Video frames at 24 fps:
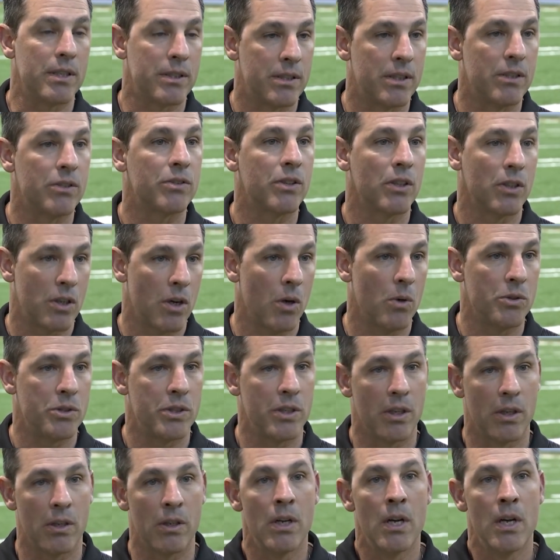assistant coach
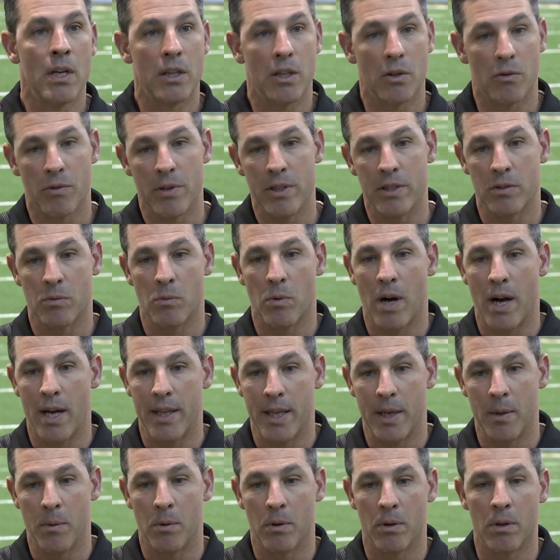here, the reason why
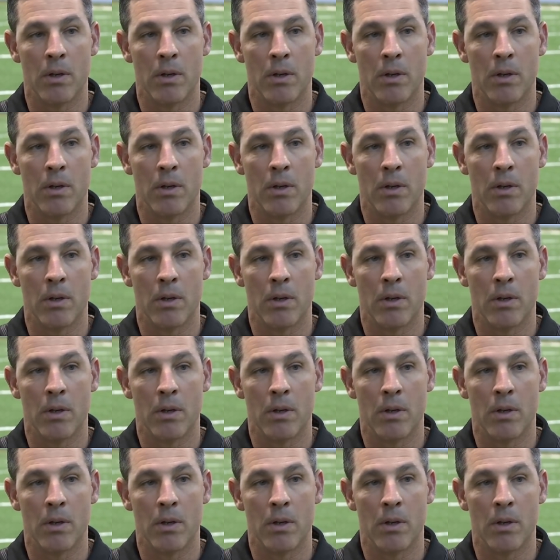they